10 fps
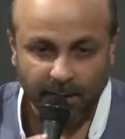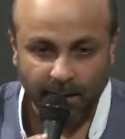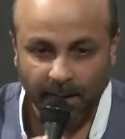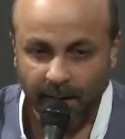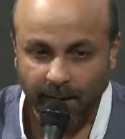
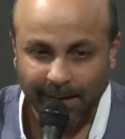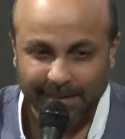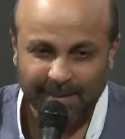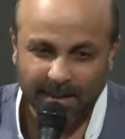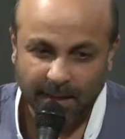I
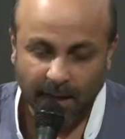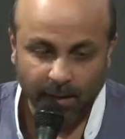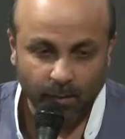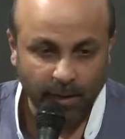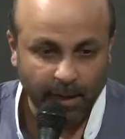said that I
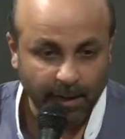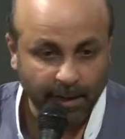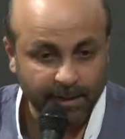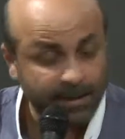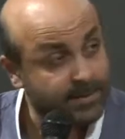couldn't get,
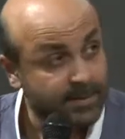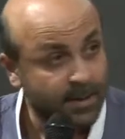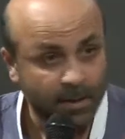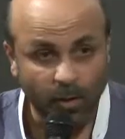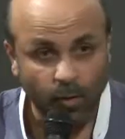and they said
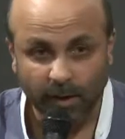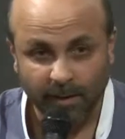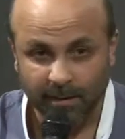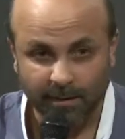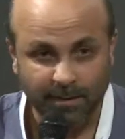that look
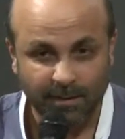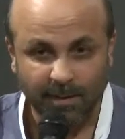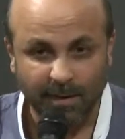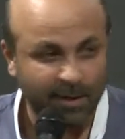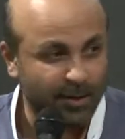at
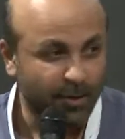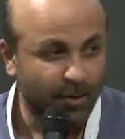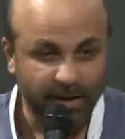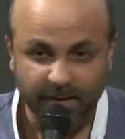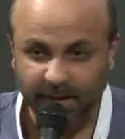
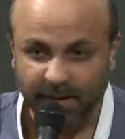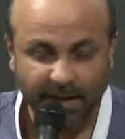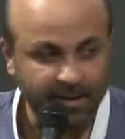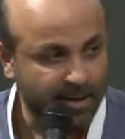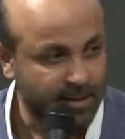your hit rate.
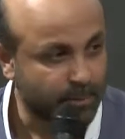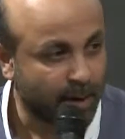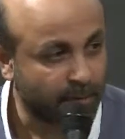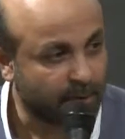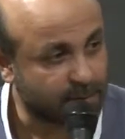I think it's
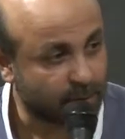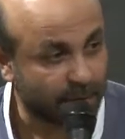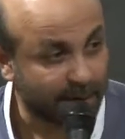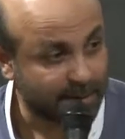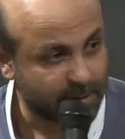marvelous to
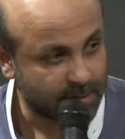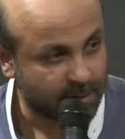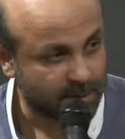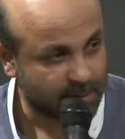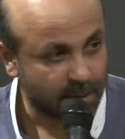get
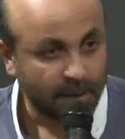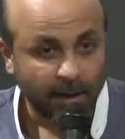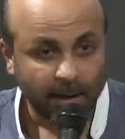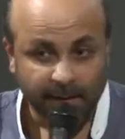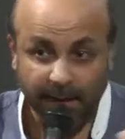this.
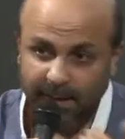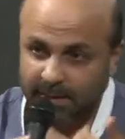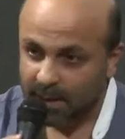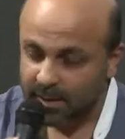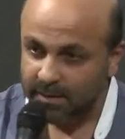Then I
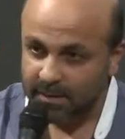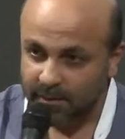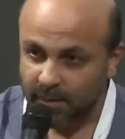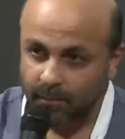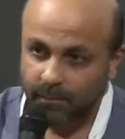started
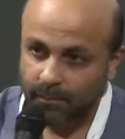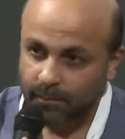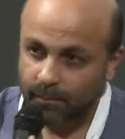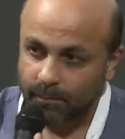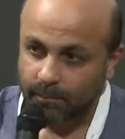receiving
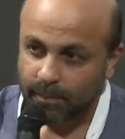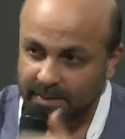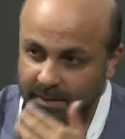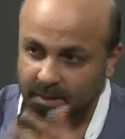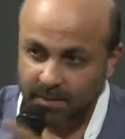
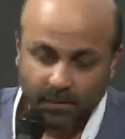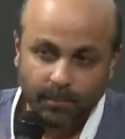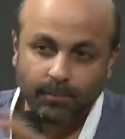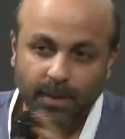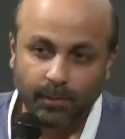messages
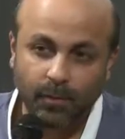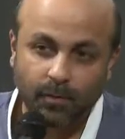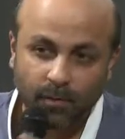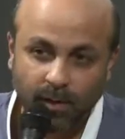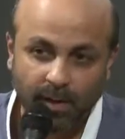from people who
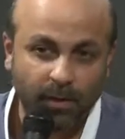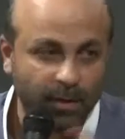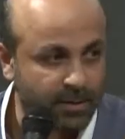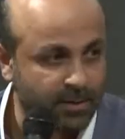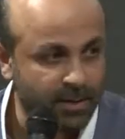were working
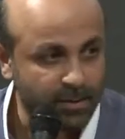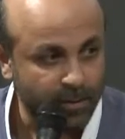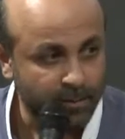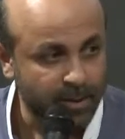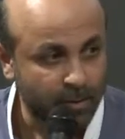on other such
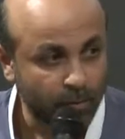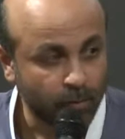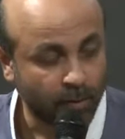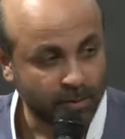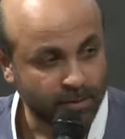films that
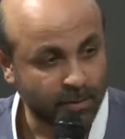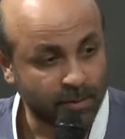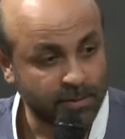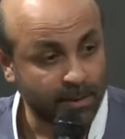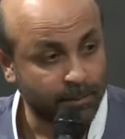who was
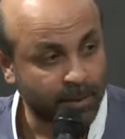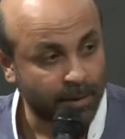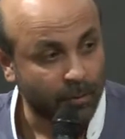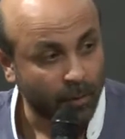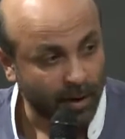your
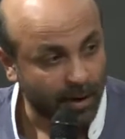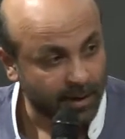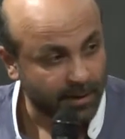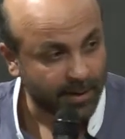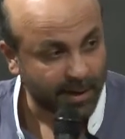celebrity
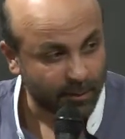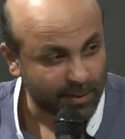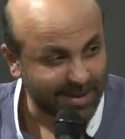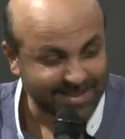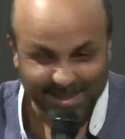coordinator, and I
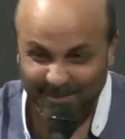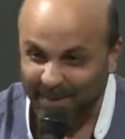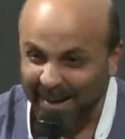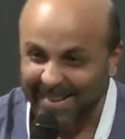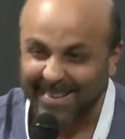would text them
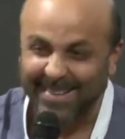back,